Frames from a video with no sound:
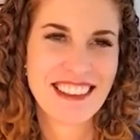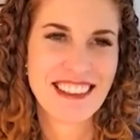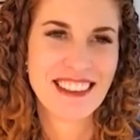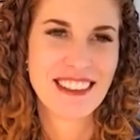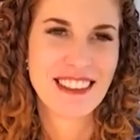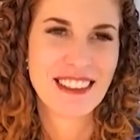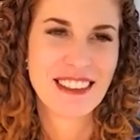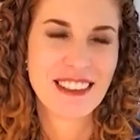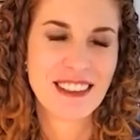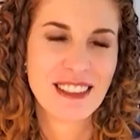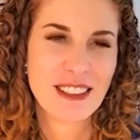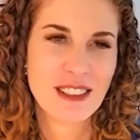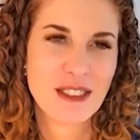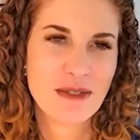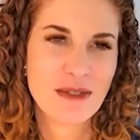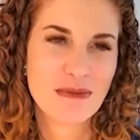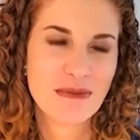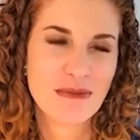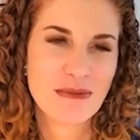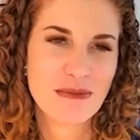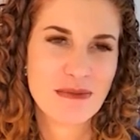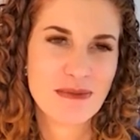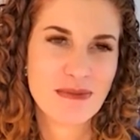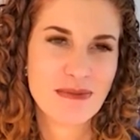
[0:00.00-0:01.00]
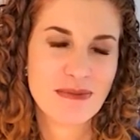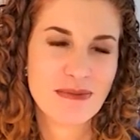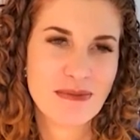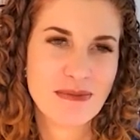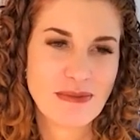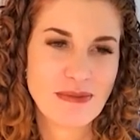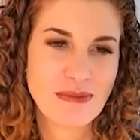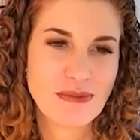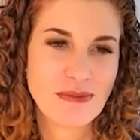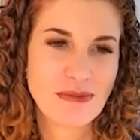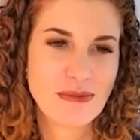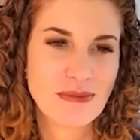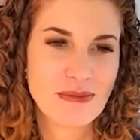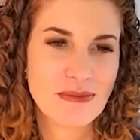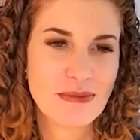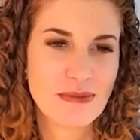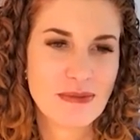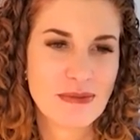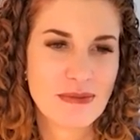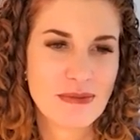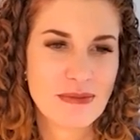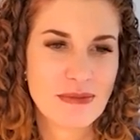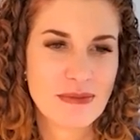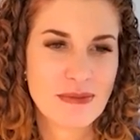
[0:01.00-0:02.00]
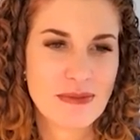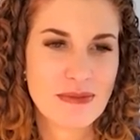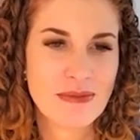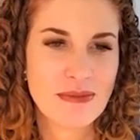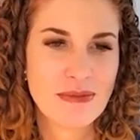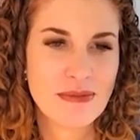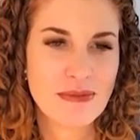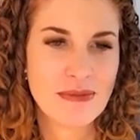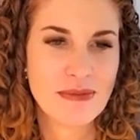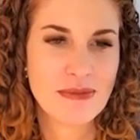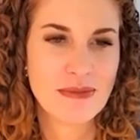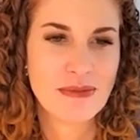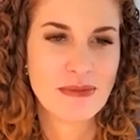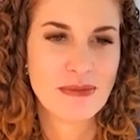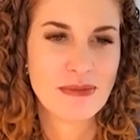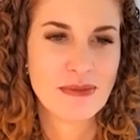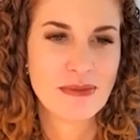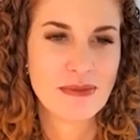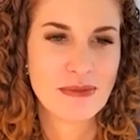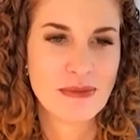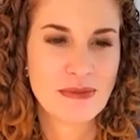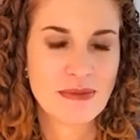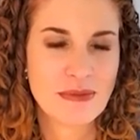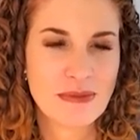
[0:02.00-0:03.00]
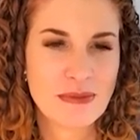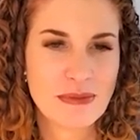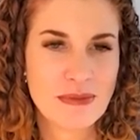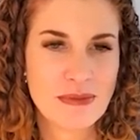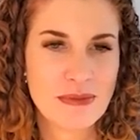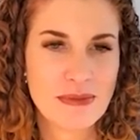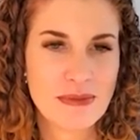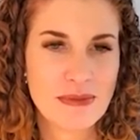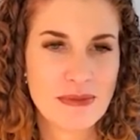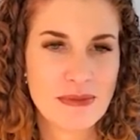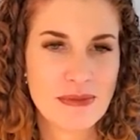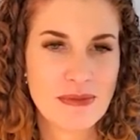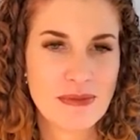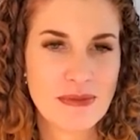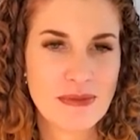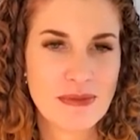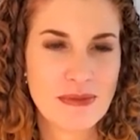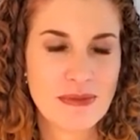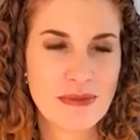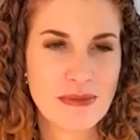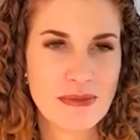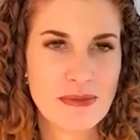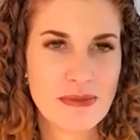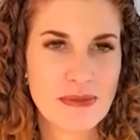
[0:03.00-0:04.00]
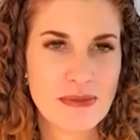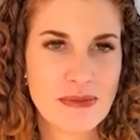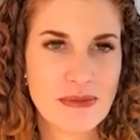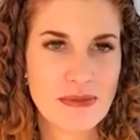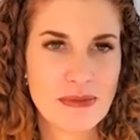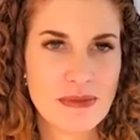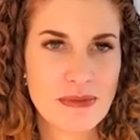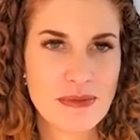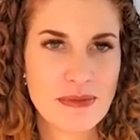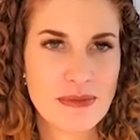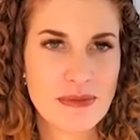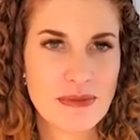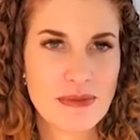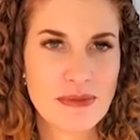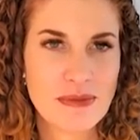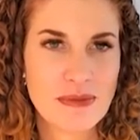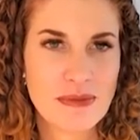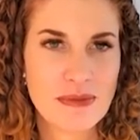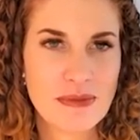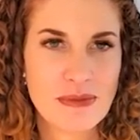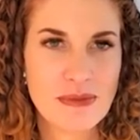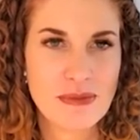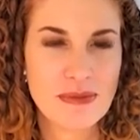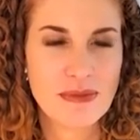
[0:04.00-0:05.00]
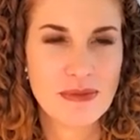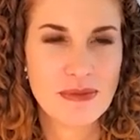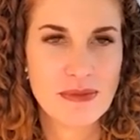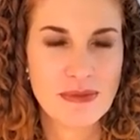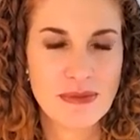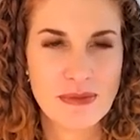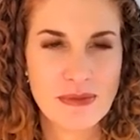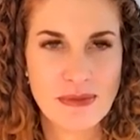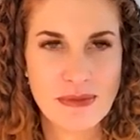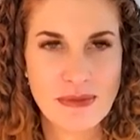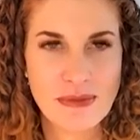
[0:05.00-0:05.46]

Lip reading: [no speech]